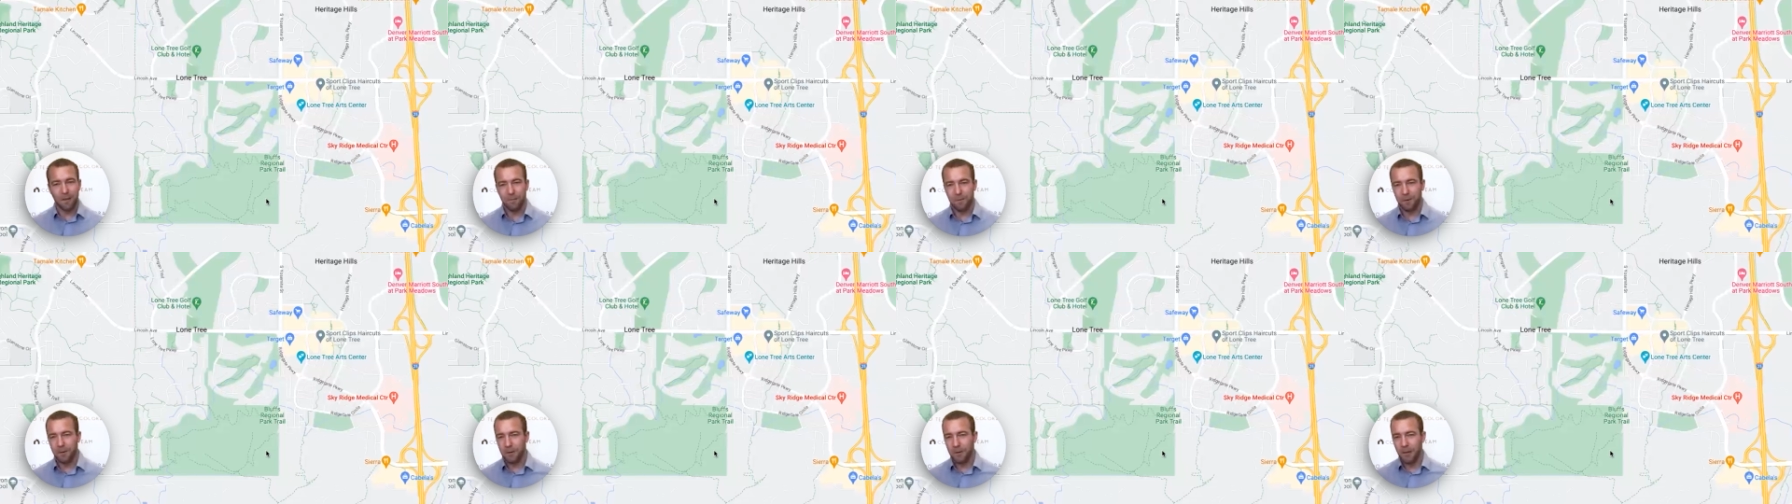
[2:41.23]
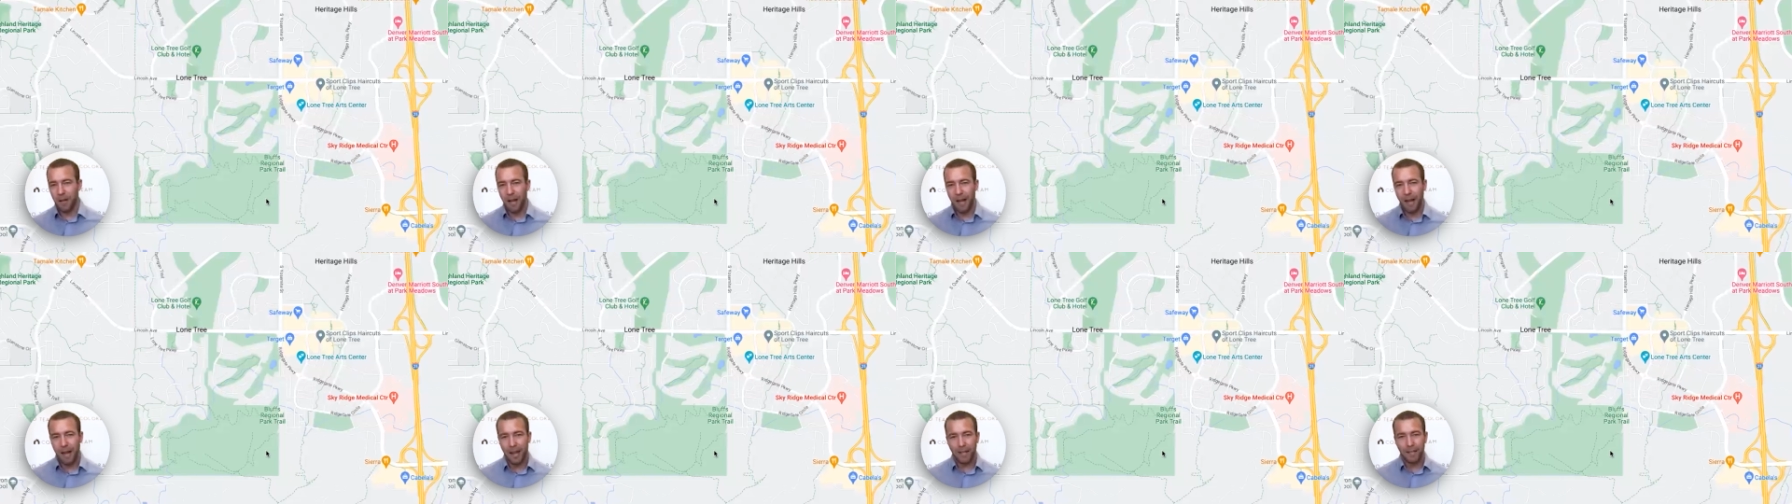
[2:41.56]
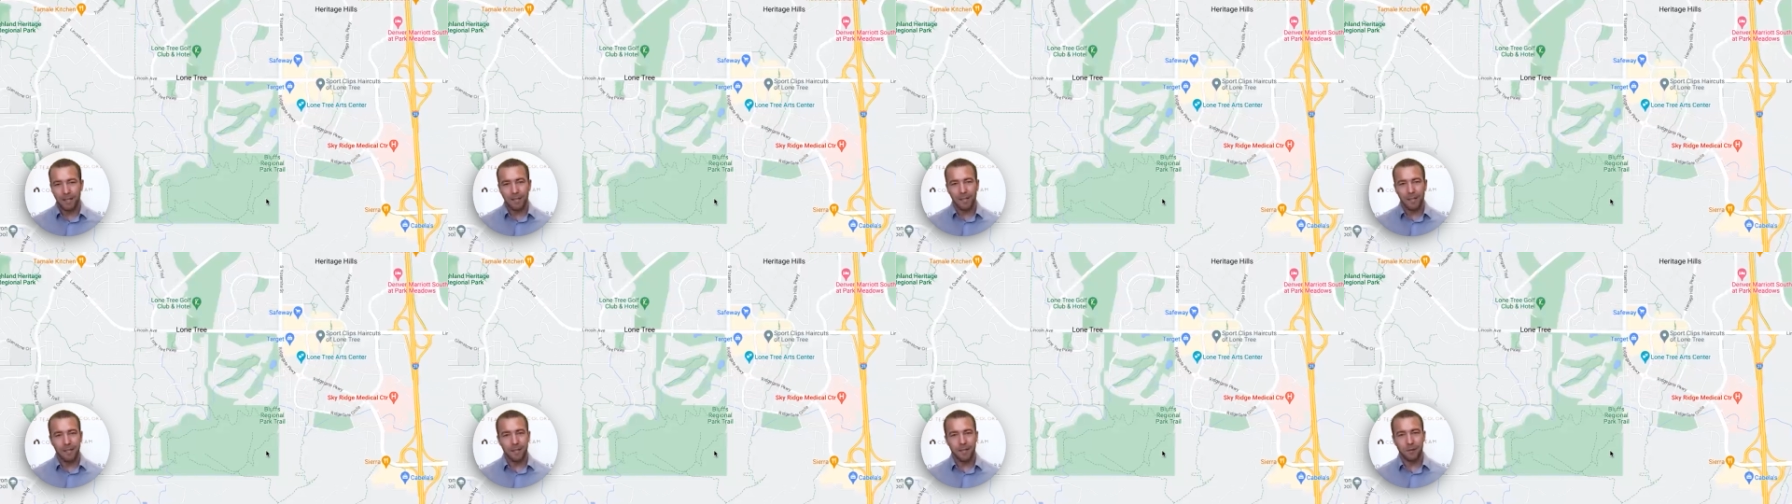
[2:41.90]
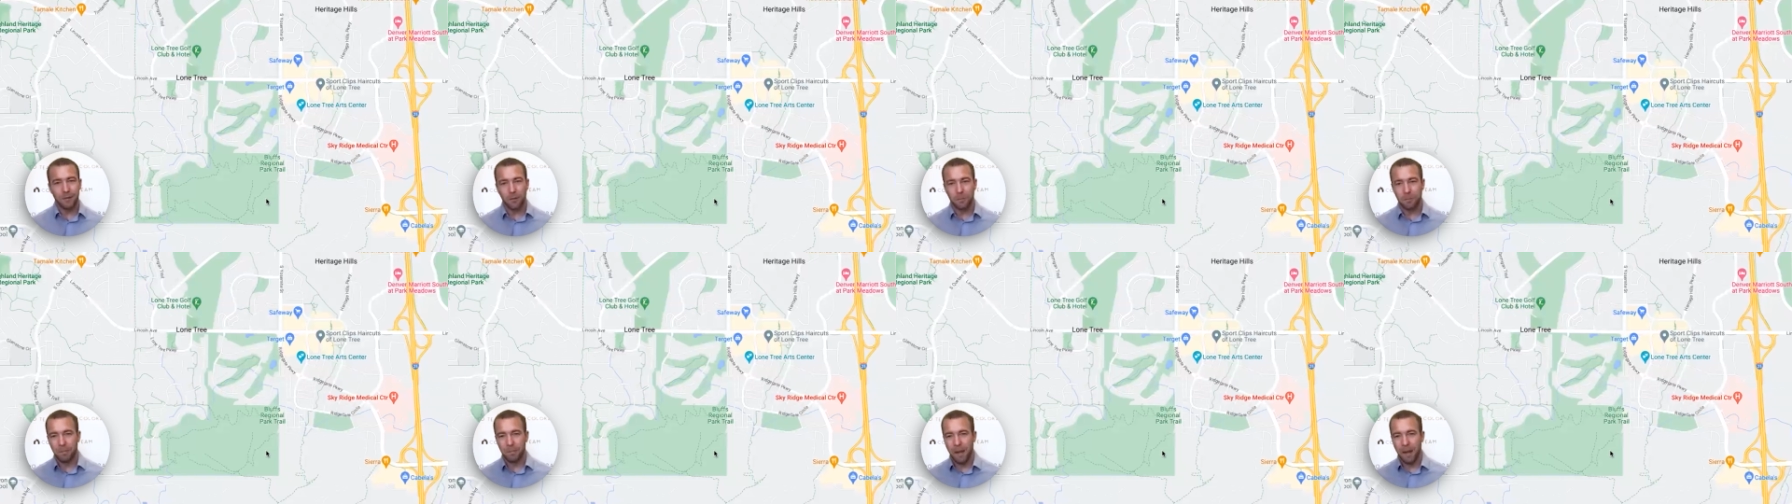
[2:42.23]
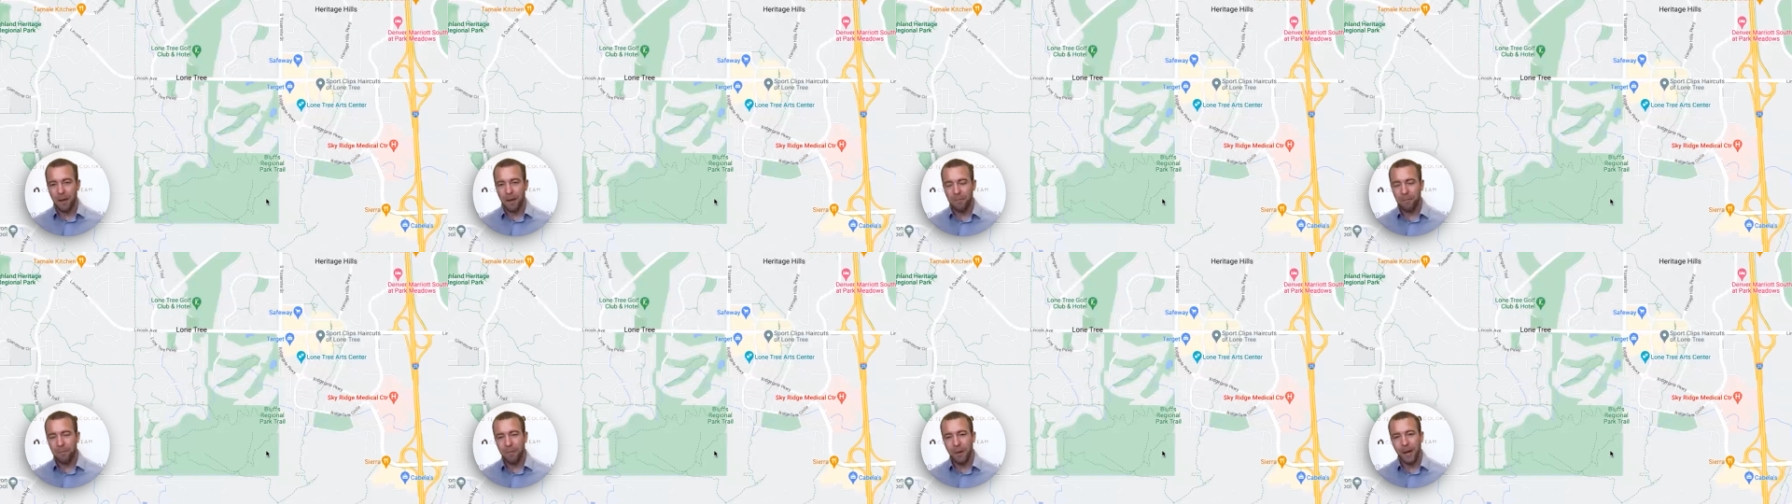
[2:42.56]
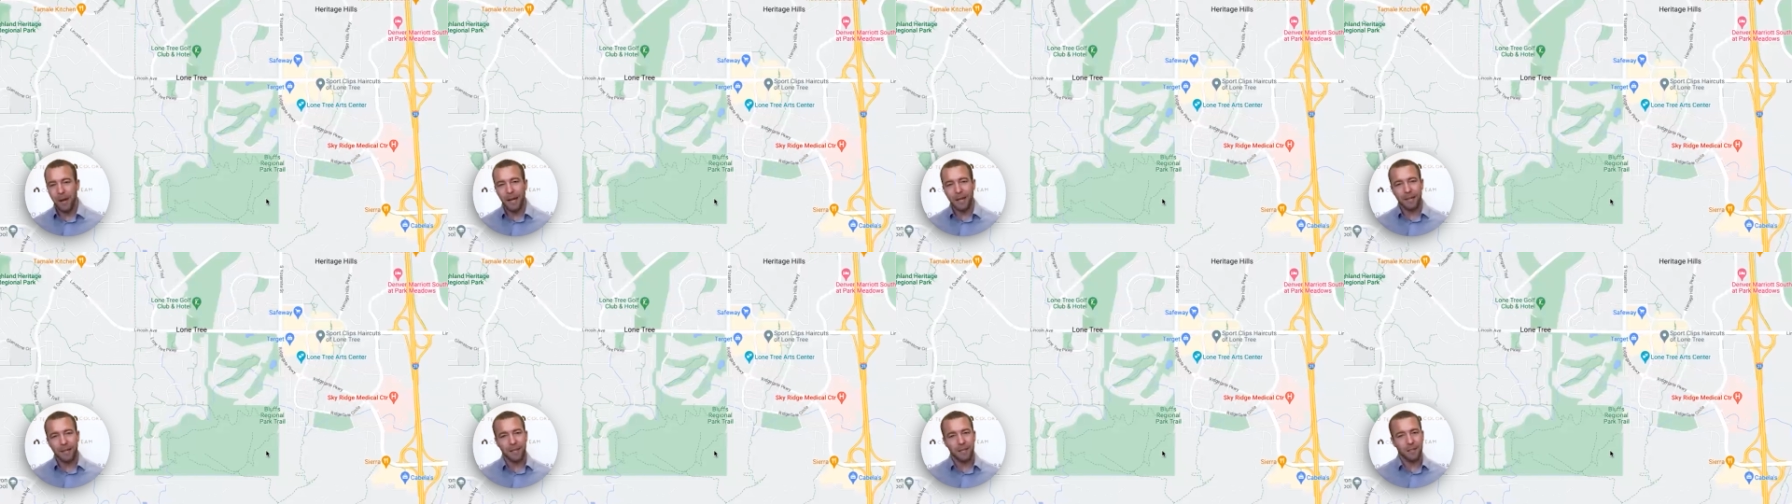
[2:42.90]
If you're into hiking or mountain
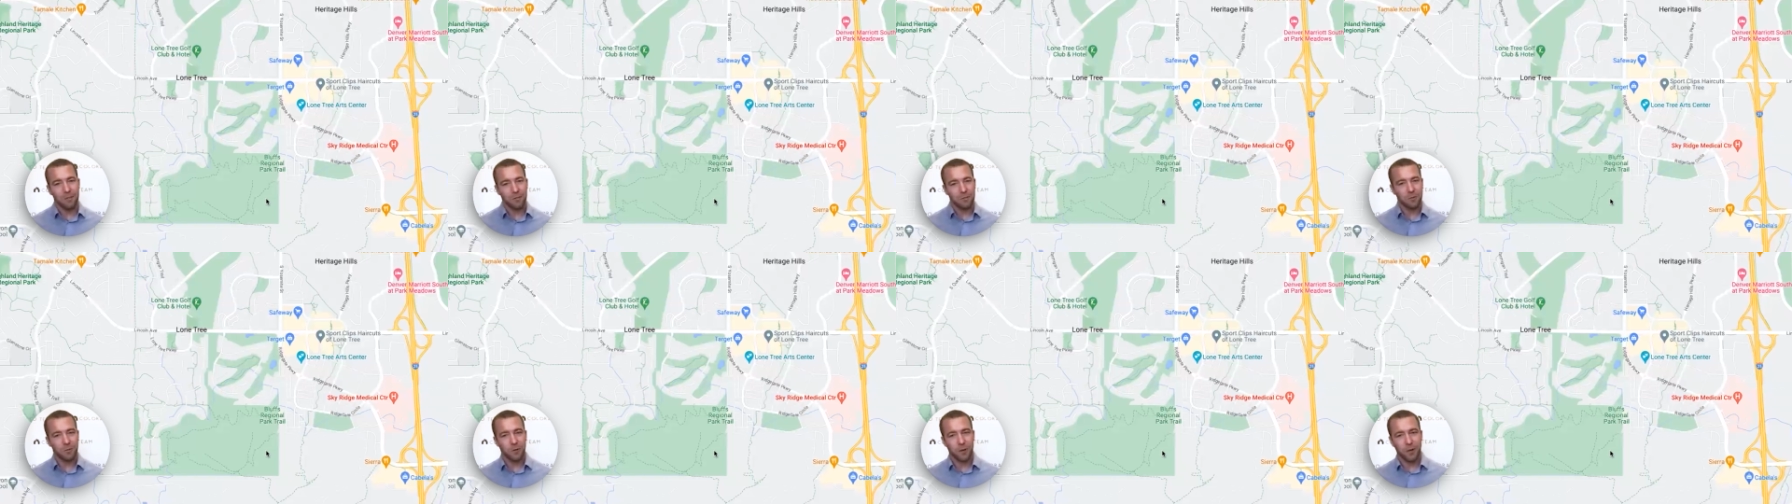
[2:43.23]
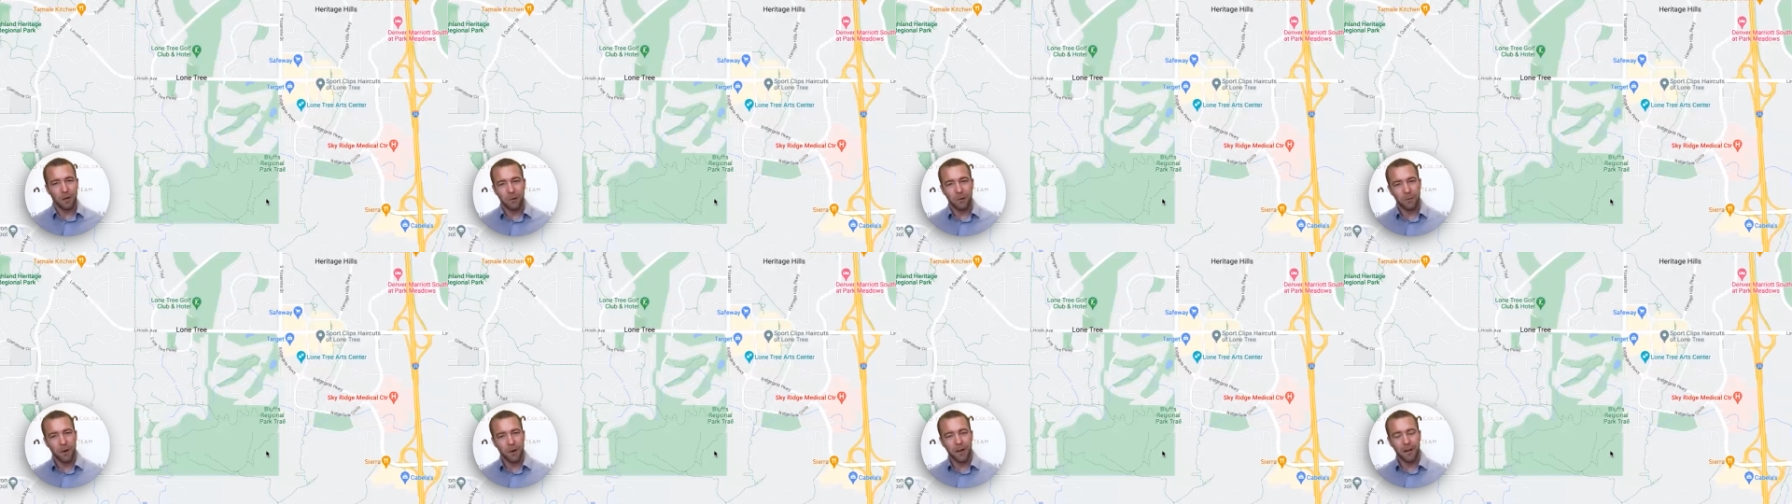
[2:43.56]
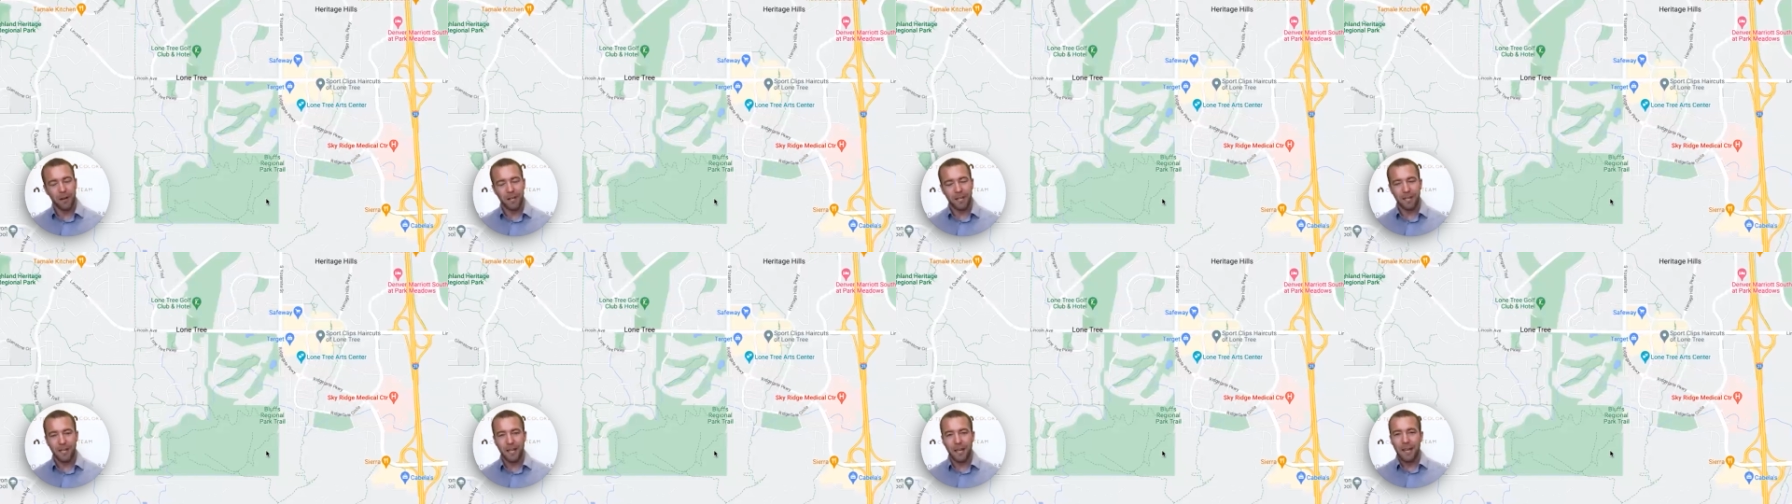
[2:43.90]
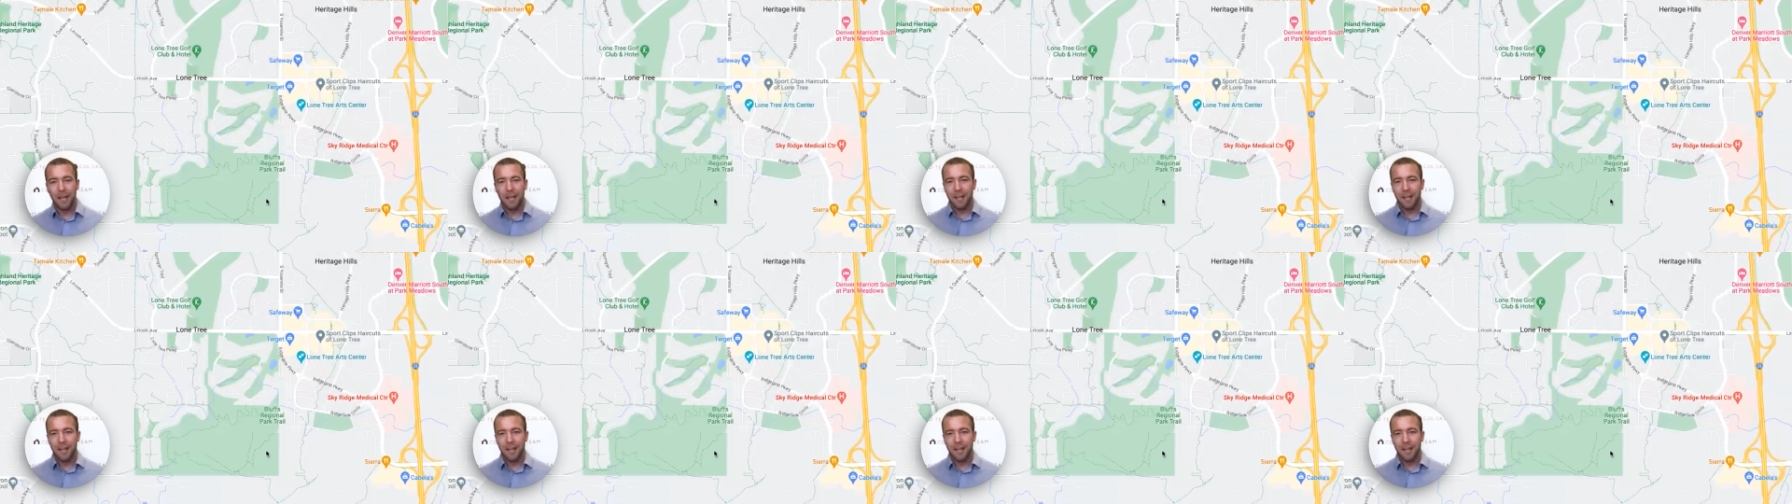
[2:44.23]
biking, trail running,